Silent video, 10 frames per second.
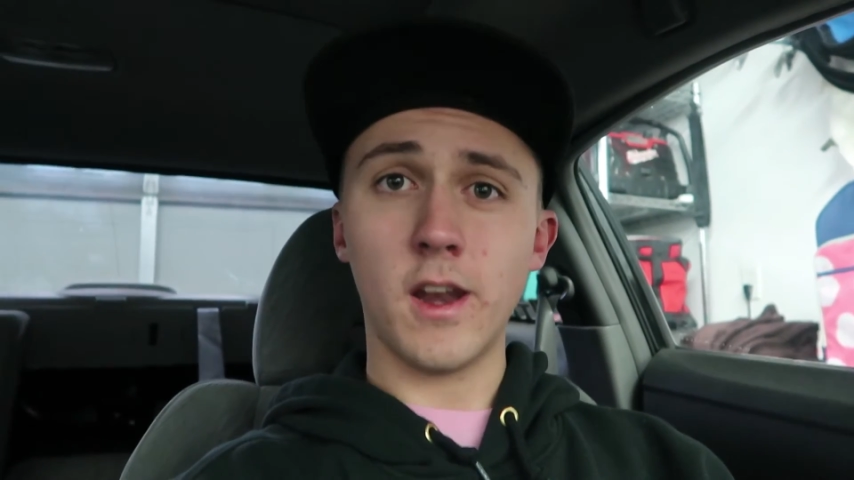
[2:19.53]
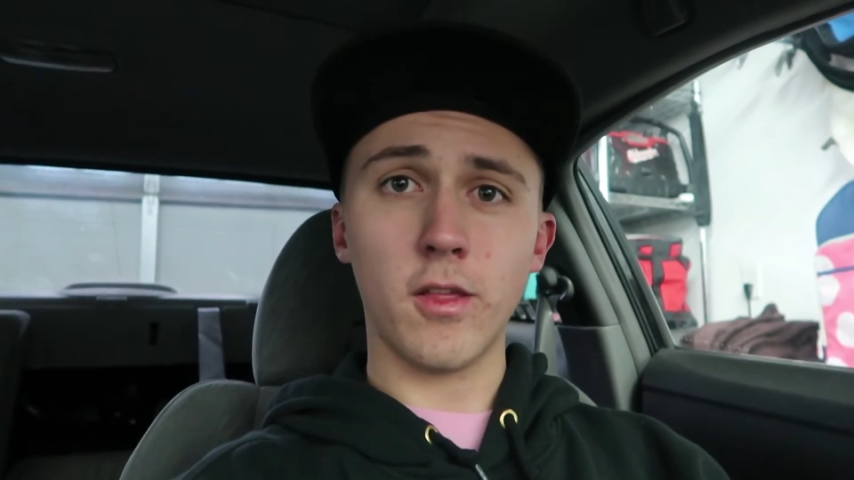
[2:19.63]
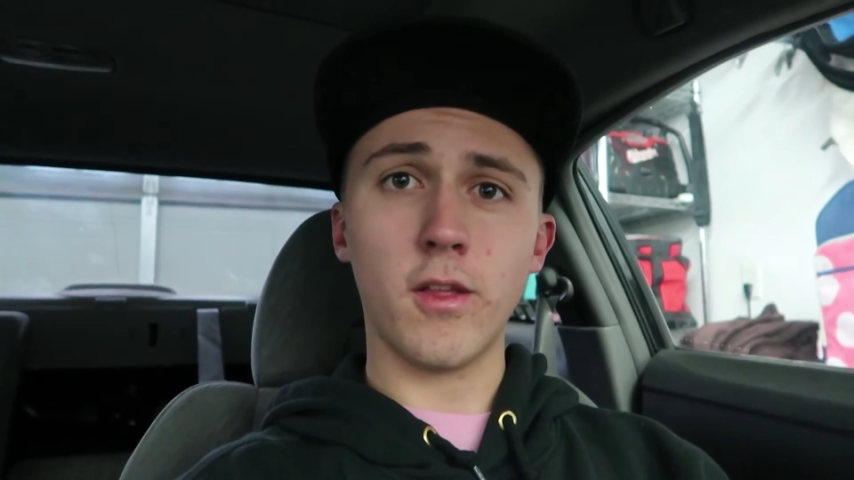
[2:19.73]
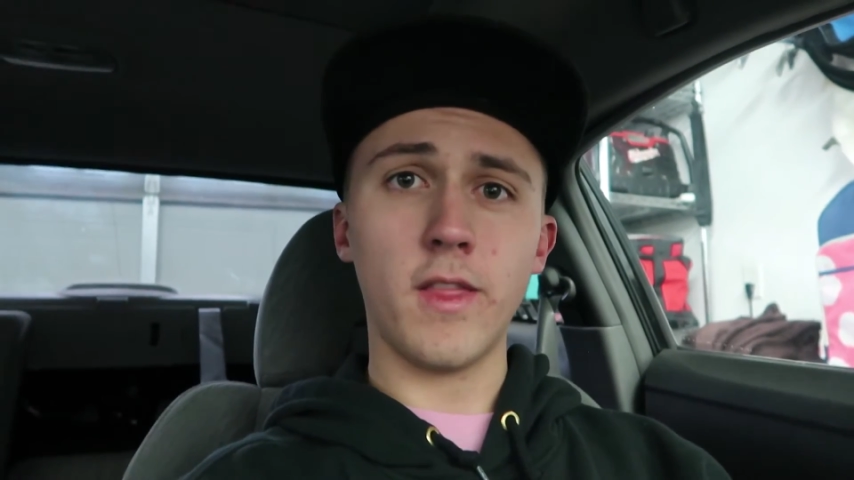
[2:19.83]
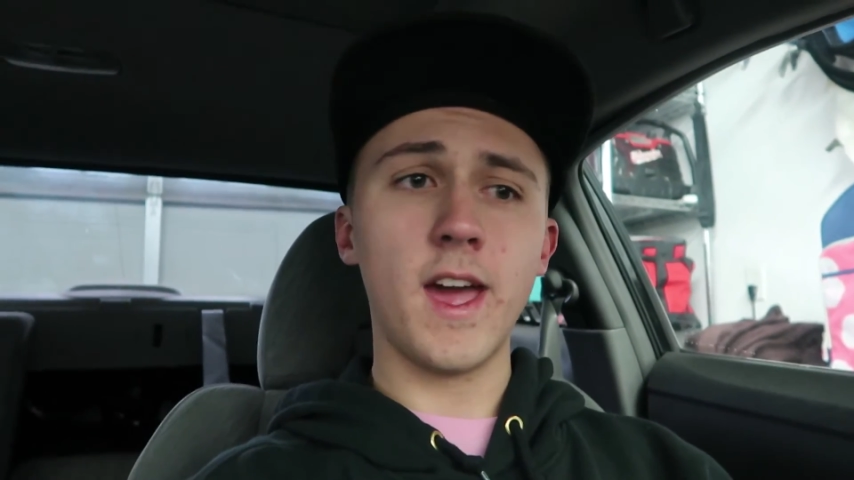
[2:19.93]
And
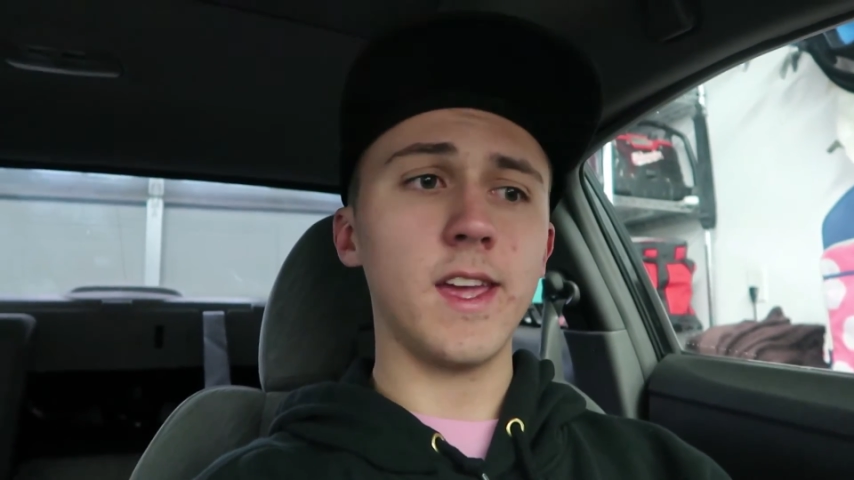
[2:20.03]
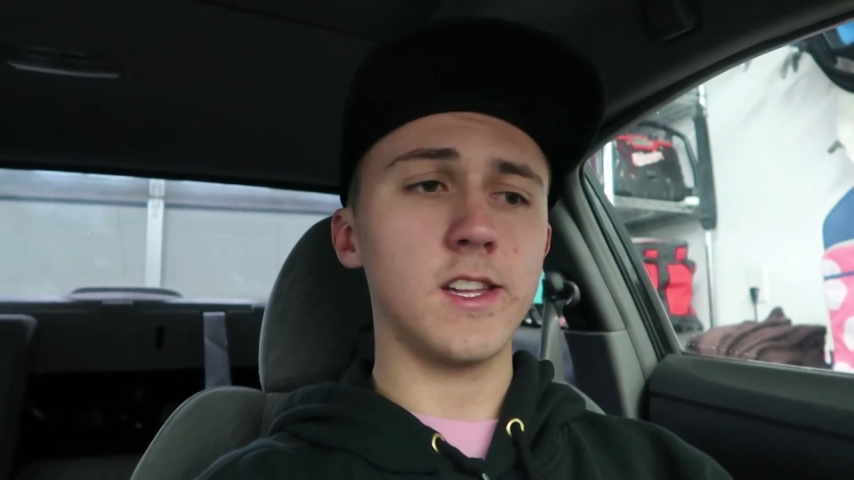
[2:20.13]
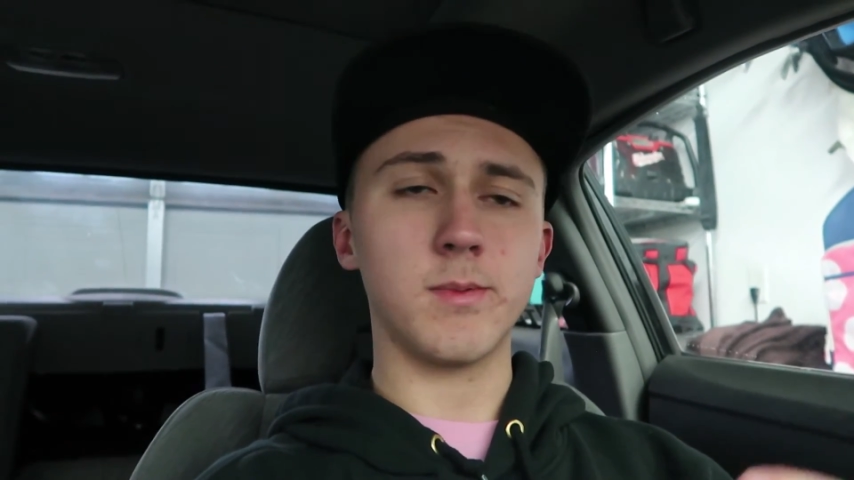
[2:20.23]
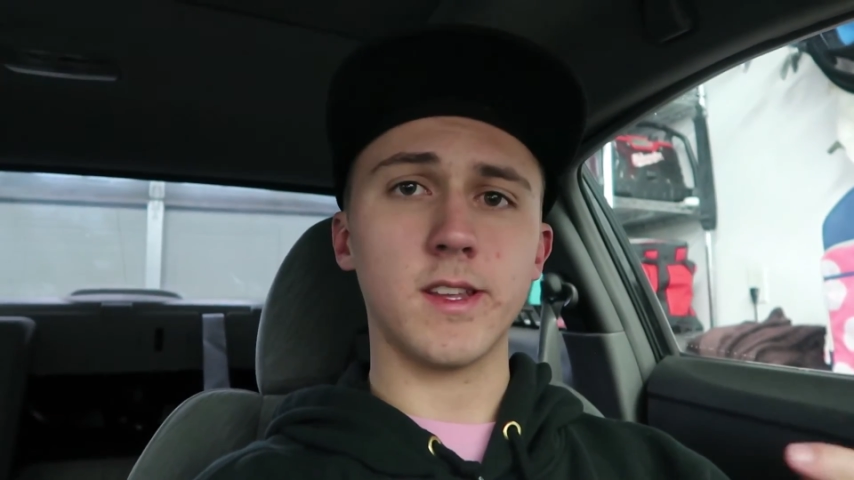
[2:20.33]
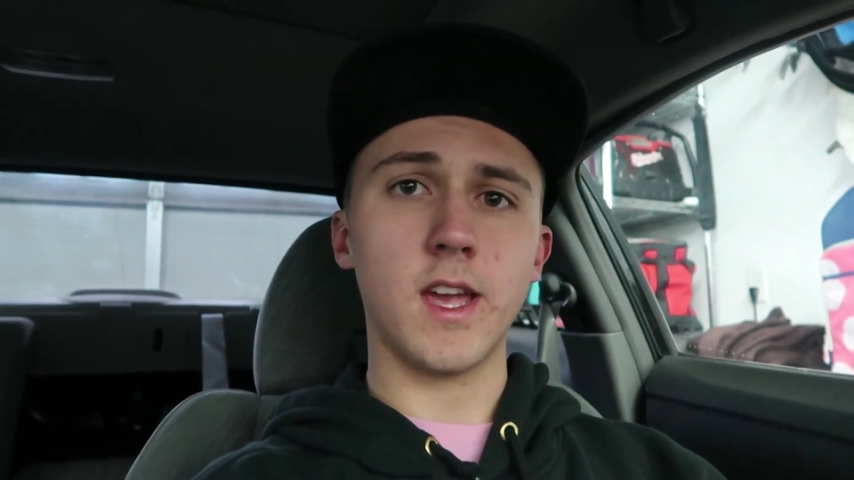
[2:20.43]
other than that, it
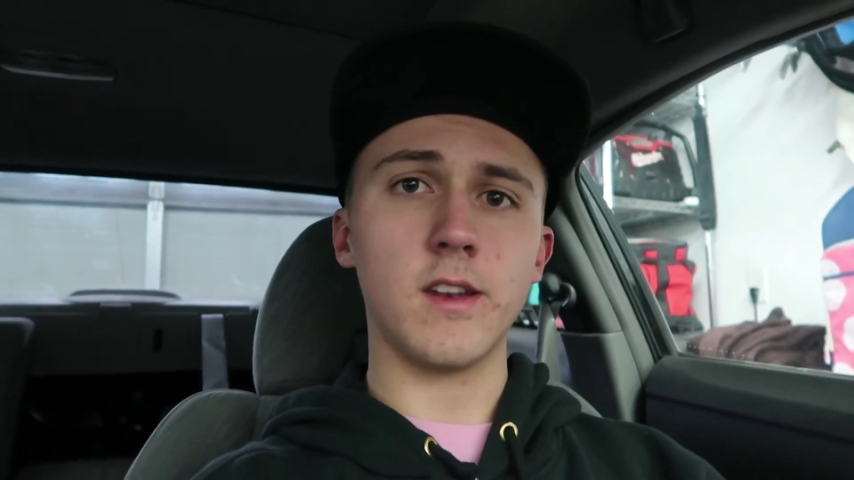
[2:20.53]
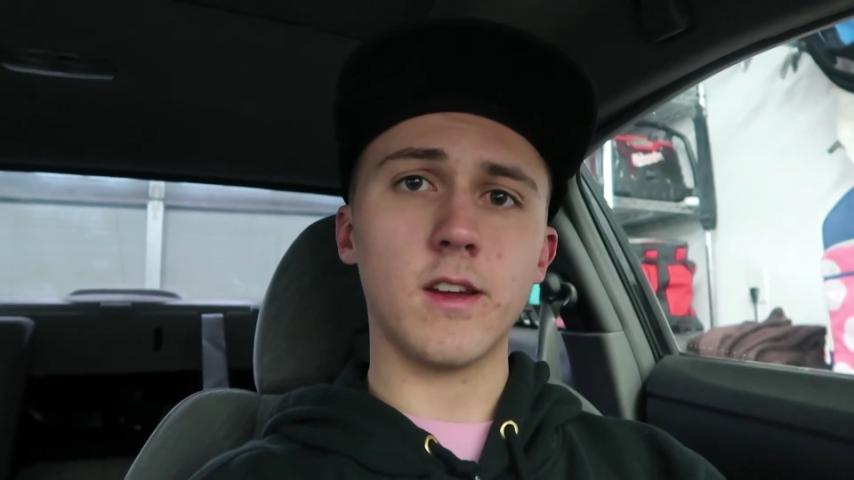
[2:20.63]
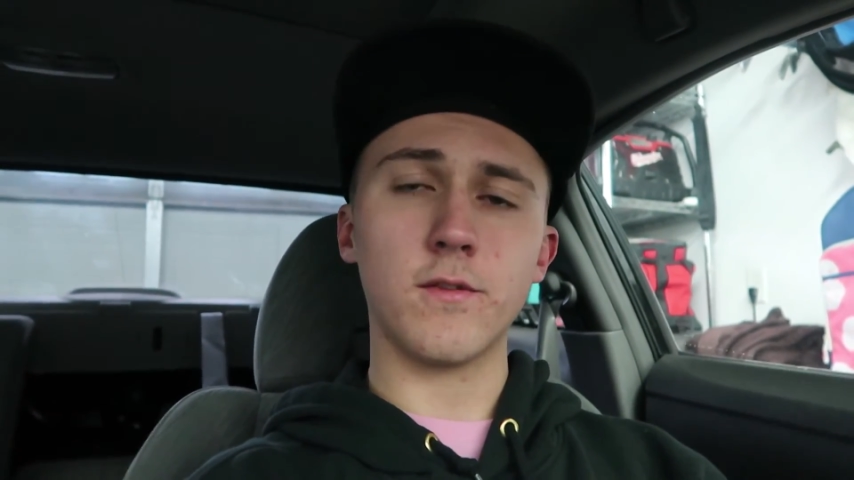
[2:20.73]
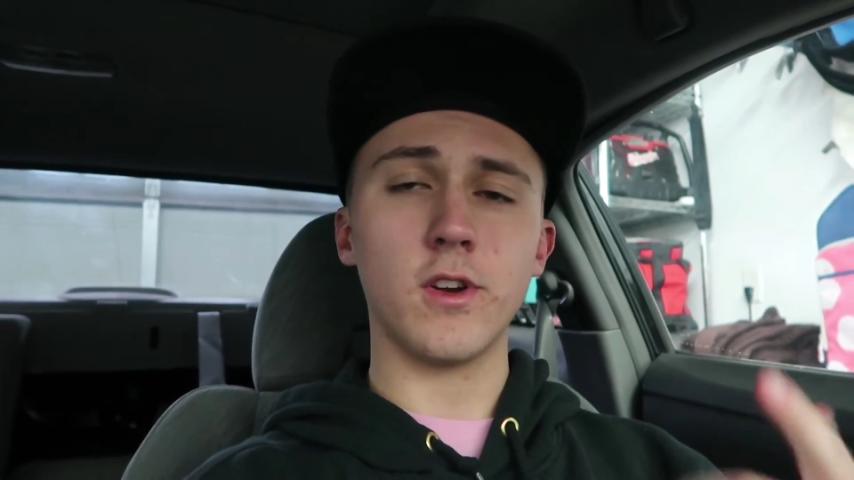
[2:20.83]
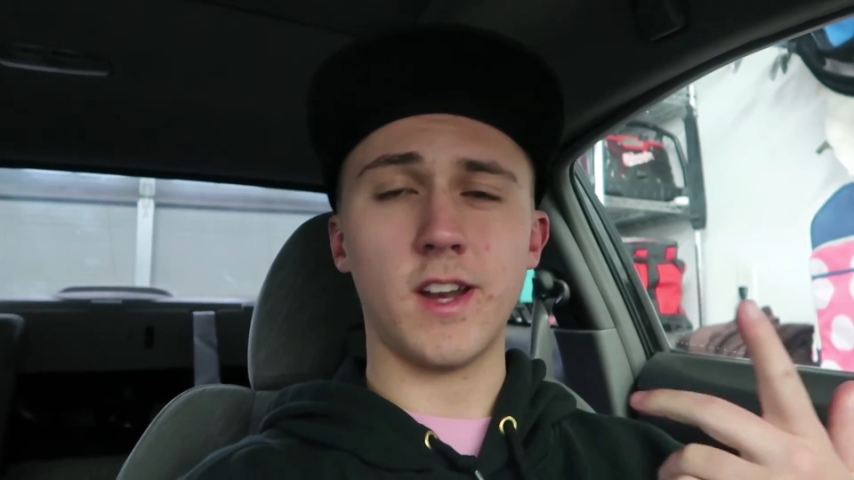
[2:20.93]
has been Caden Dunford,